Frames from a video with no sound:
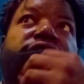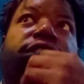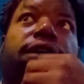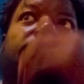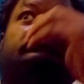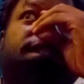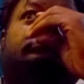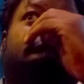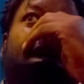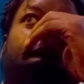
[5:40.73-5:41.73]
So they
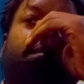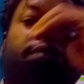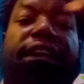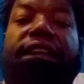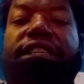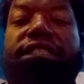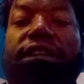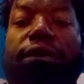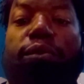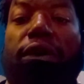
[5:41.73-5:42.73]
just now bringing it
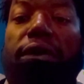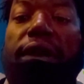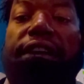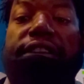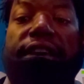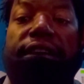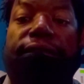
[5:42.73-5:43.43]
to the world like that.